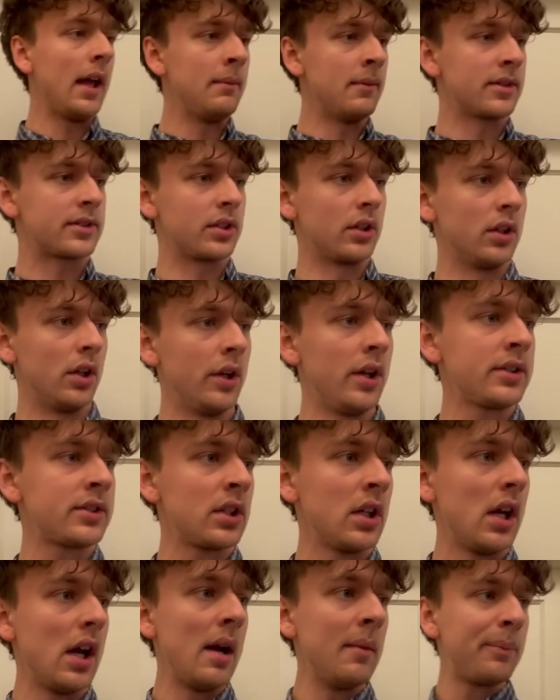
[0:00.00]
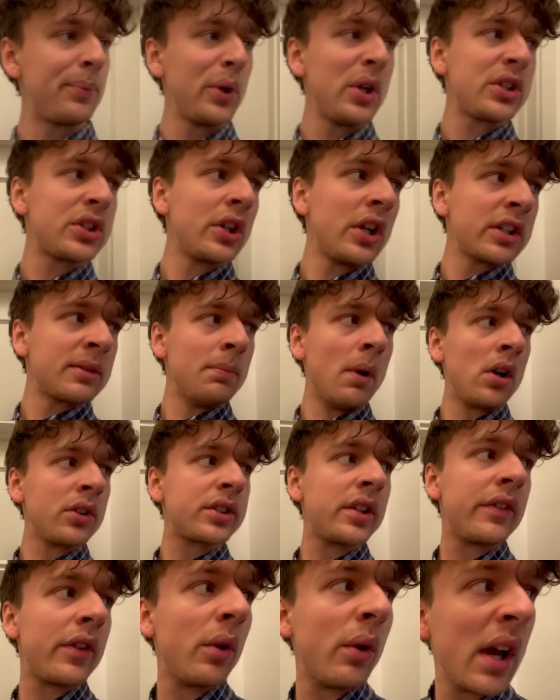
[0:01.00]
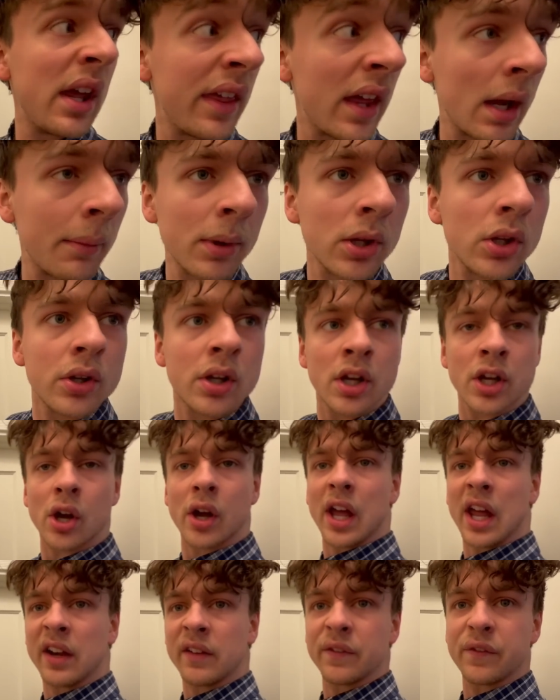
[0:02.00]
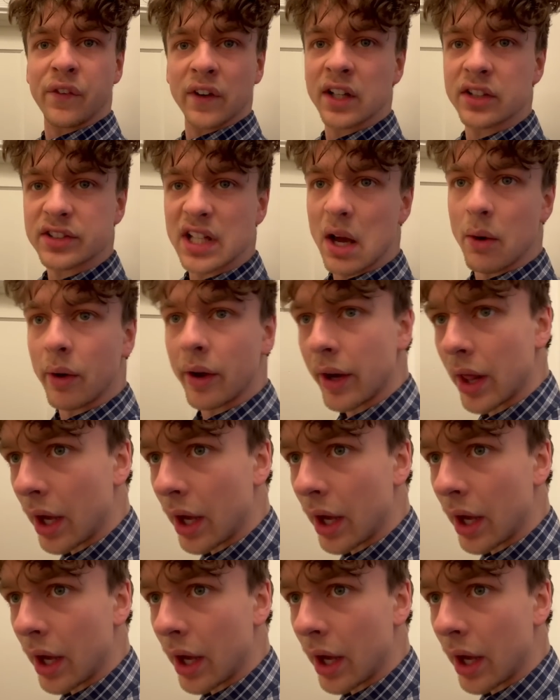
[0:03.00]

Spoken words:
Mr. Lewis. I'm pretty sure he's most of the way there, but you can go ahead and finish that one